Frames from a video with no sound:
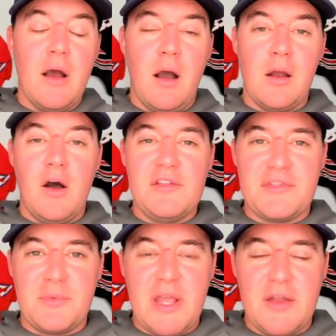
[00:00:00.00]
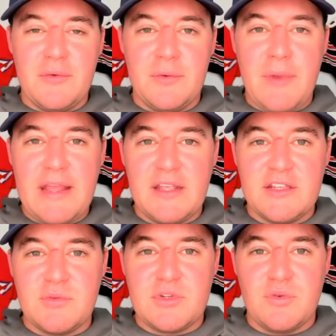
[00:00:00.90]
our On300
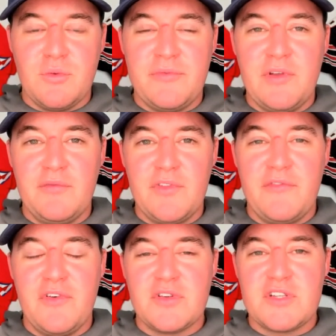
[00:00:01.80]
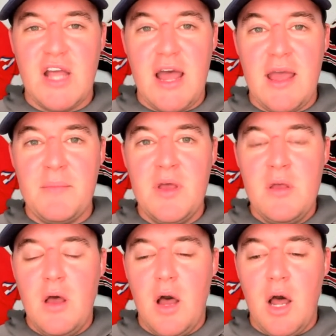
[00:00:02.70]
rankings, which were revealed for the first time
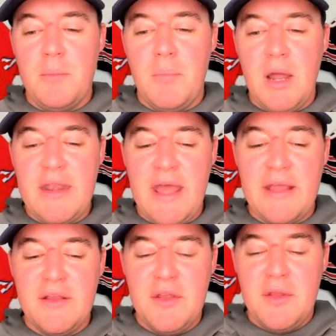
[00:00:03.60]
on Monday.